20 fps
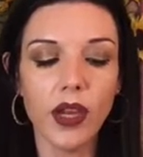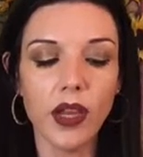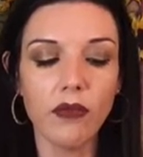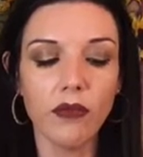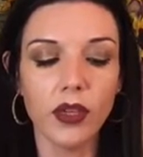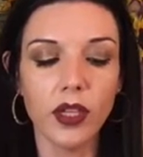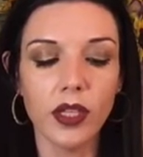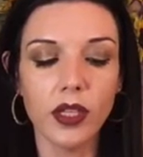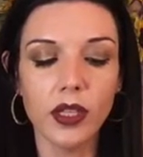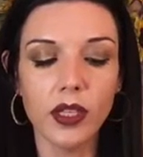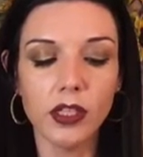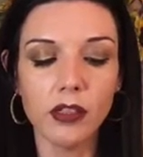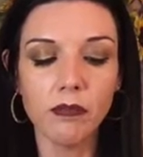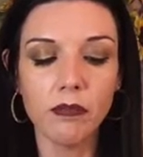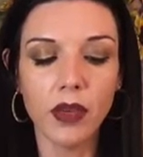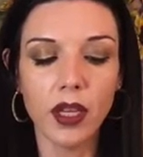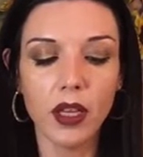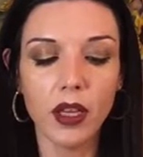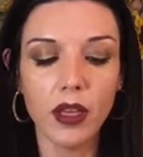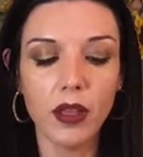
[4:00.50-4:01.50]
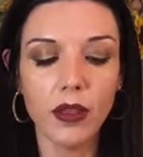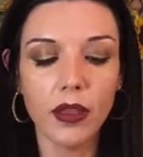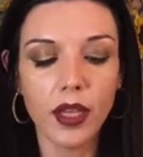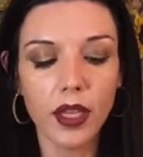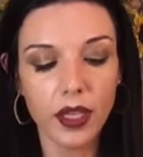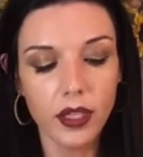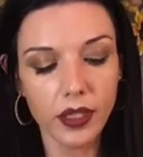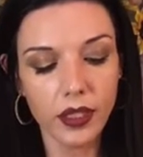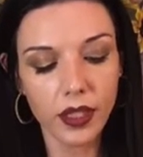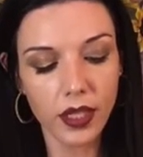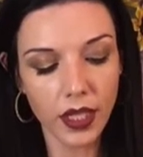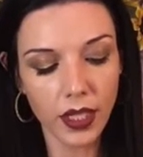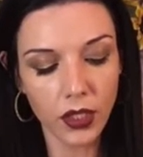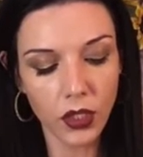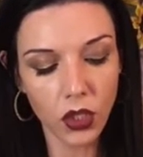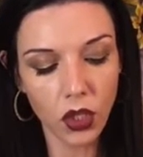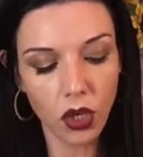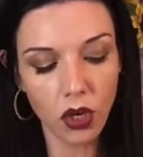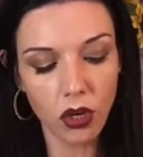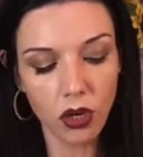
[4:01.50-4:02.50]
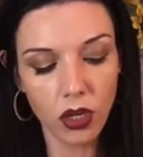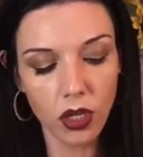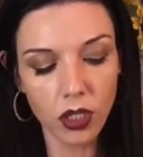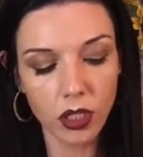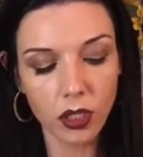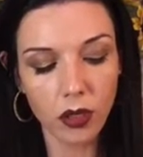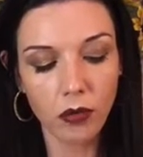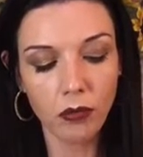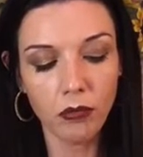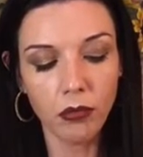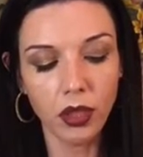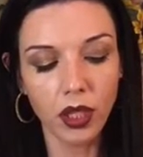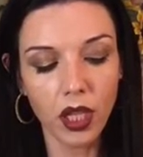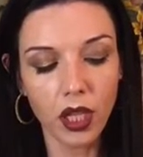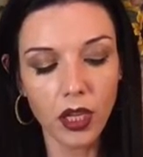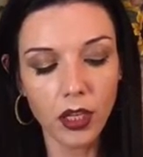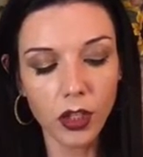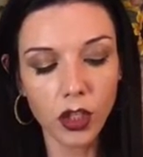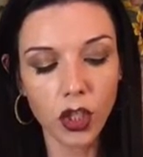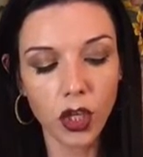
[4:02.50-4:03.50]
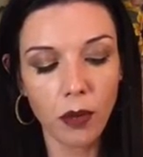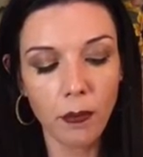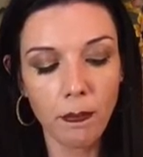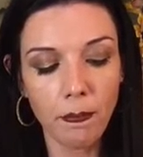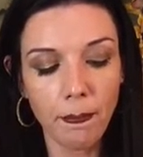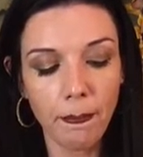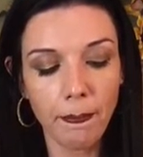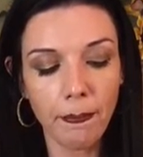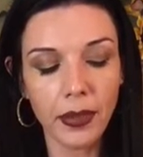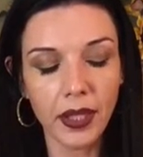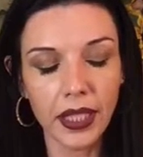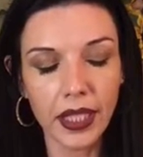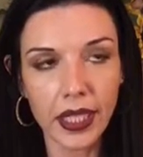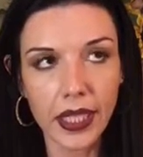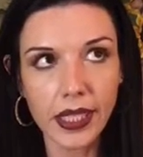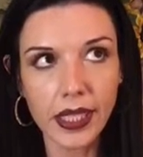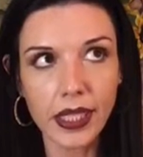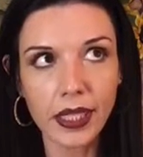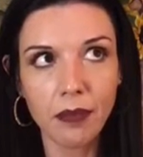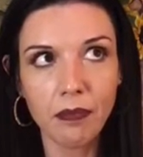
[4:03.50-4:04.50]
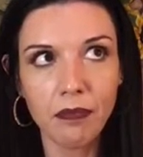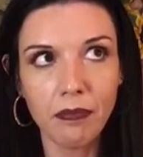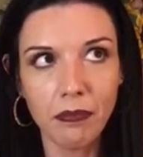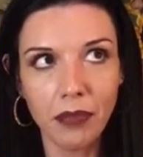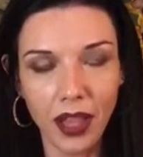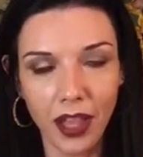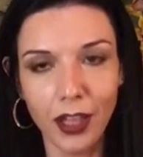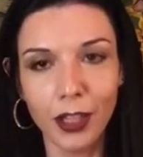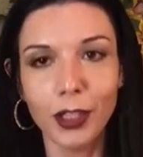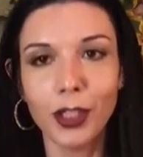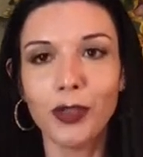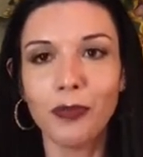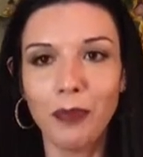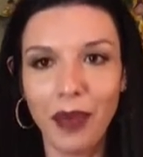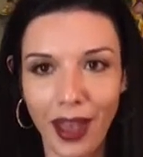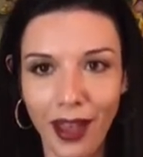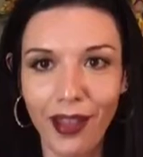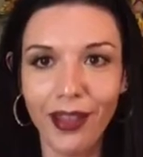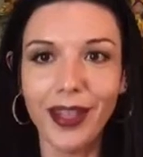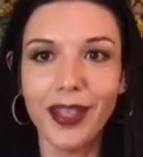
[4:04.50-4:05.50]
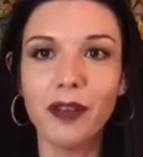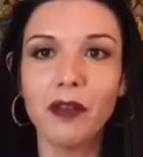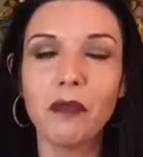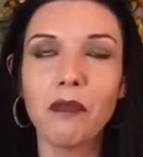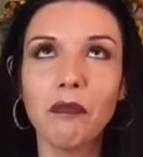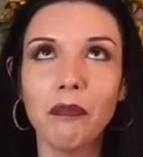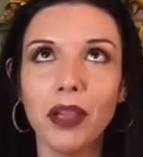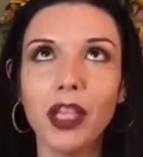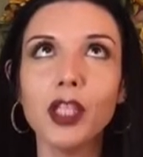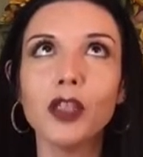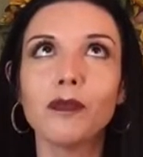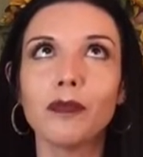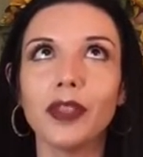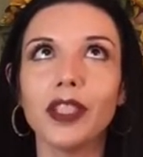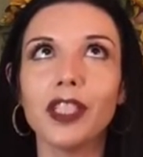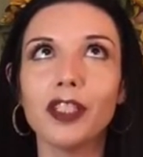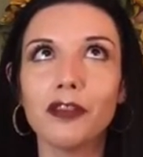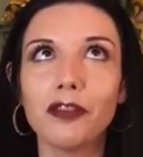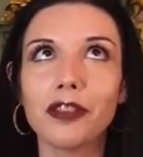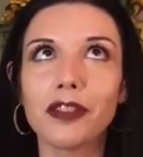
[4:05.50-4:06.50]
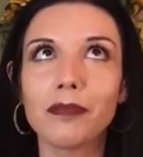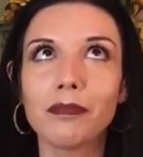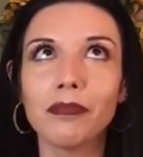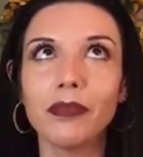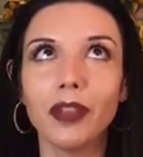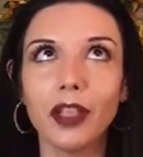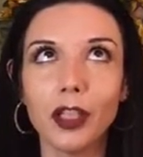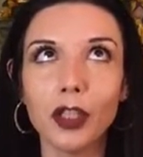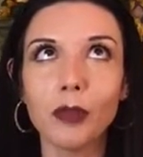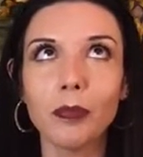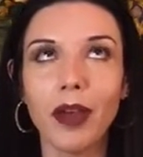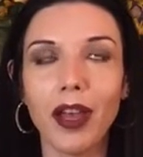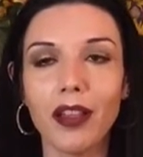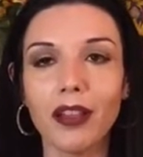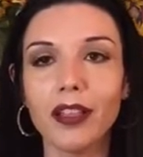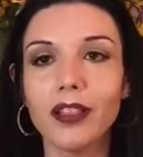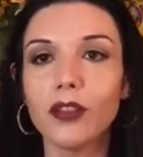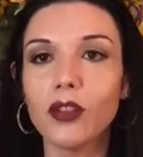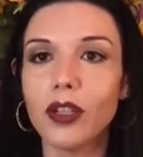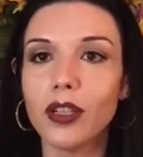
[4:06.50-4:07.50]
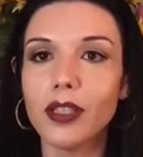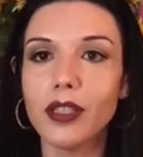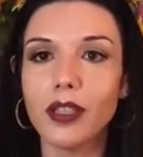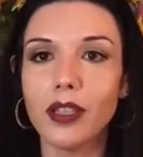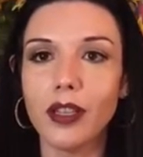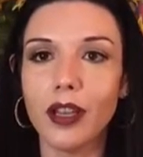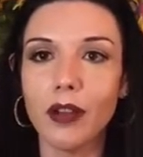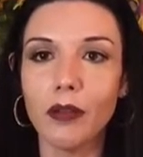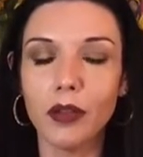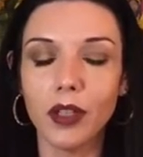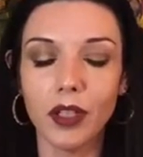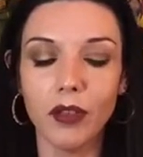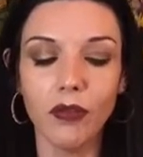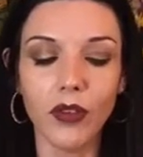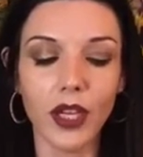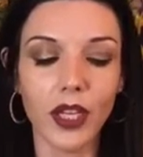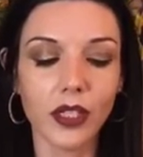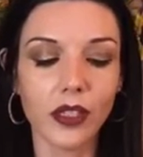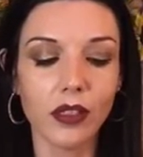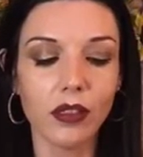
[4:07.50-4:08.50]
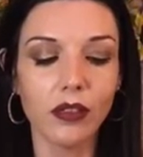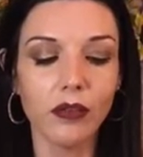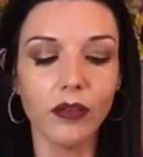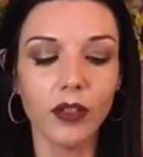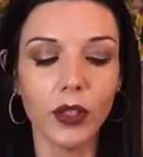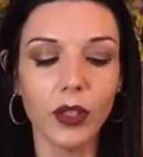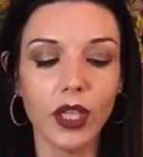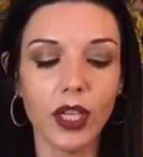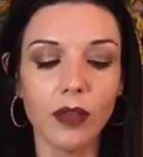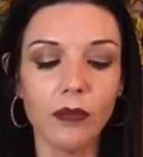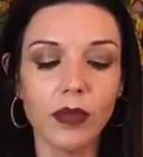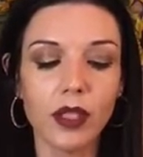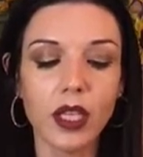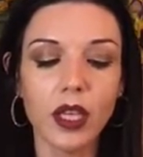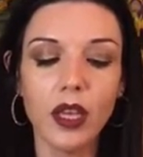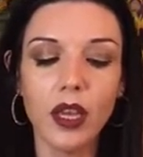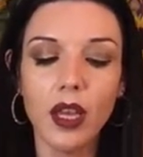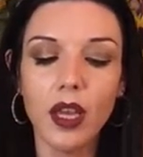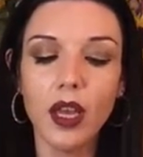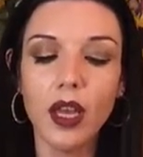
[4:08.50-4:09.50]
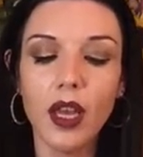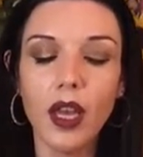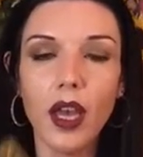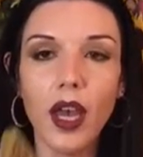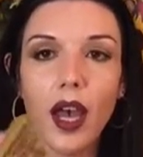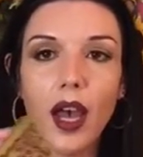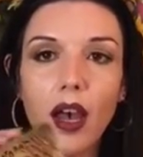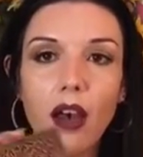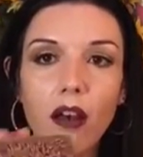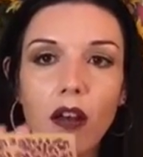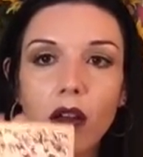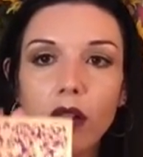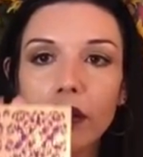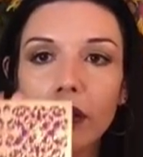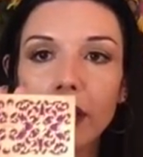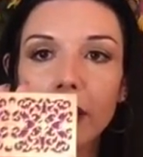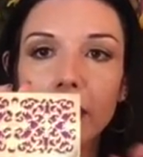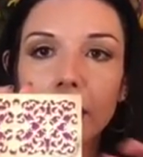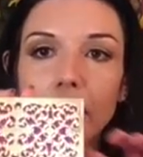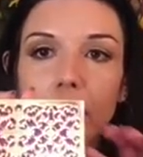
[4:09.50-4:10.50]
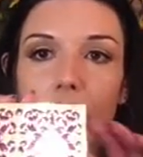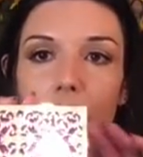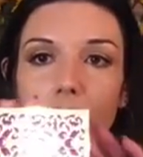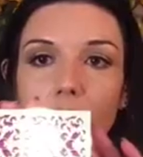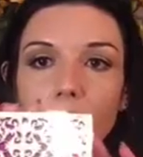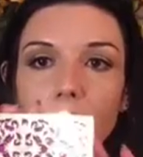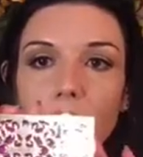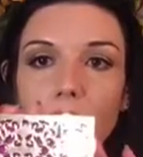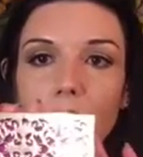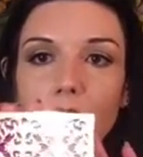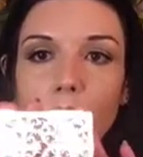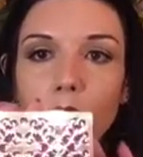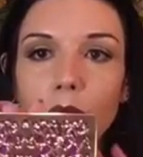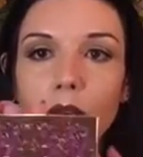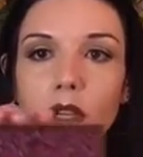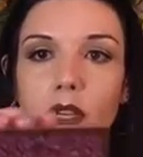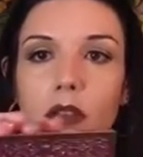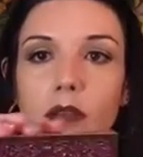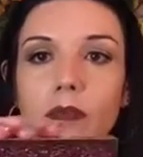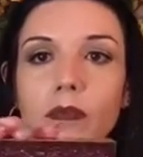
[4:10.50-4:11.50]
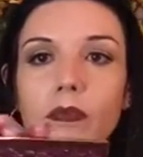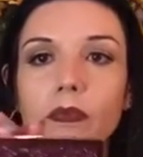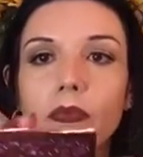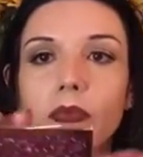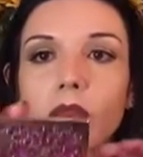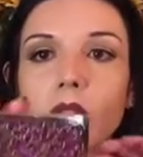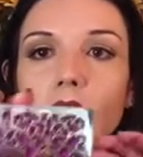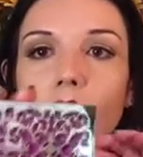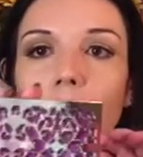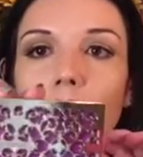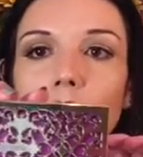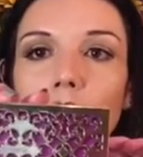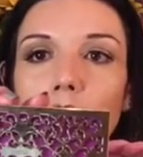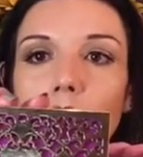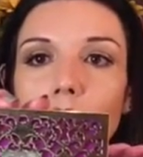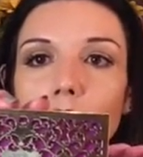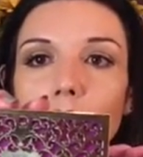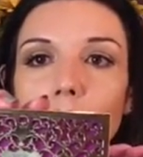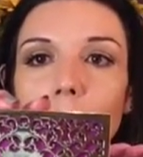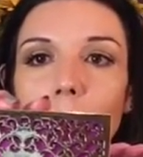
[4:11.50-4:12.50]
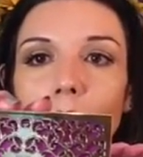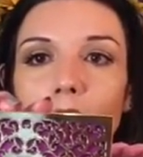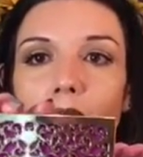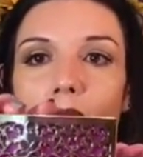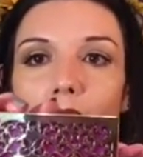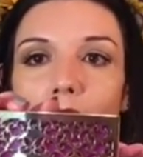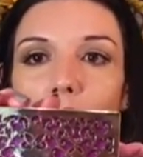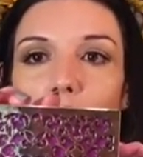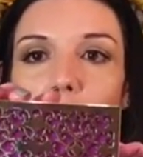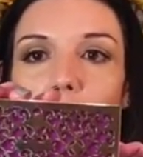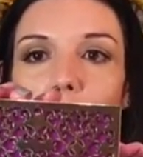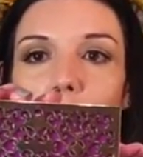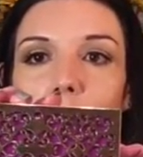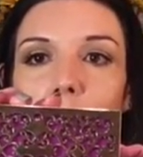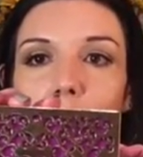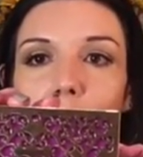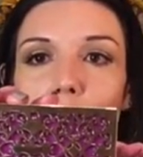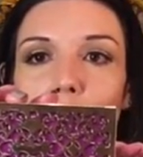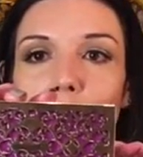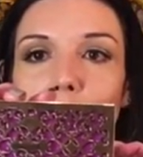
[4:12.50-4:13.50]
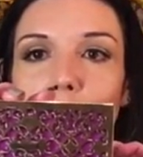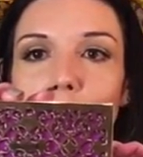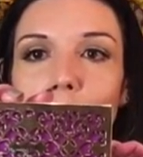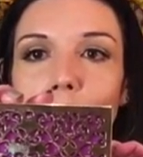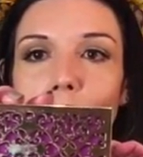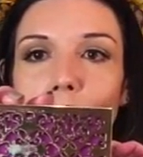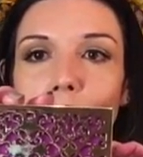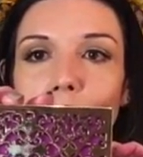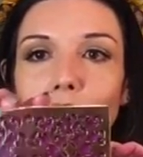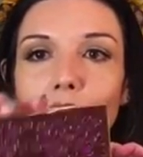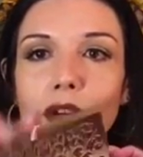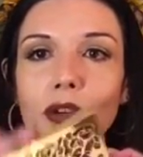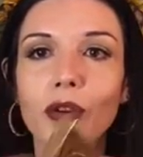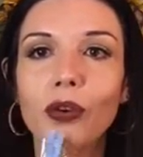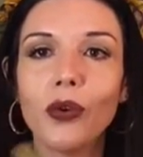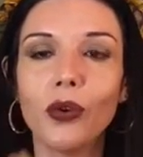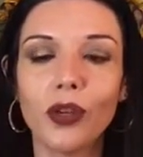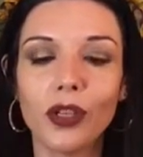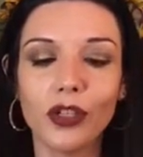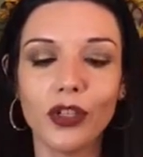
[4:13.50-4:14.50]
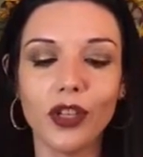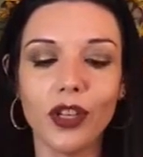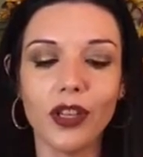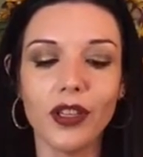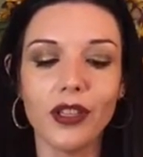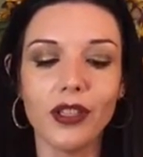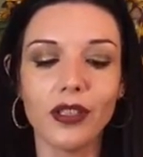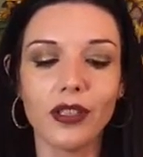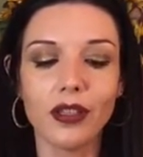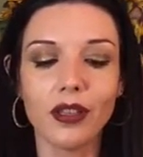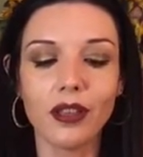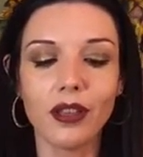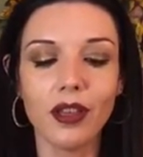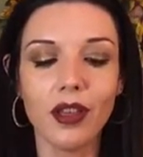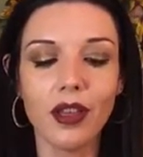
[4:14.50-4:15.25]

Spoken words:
favorite this month is the Tarte Blush Bliss Blush Palette. Blush Bliss Blush Palette. Try to say that really fast a few times. I hauled this on camera. The packaging is so gorgeous.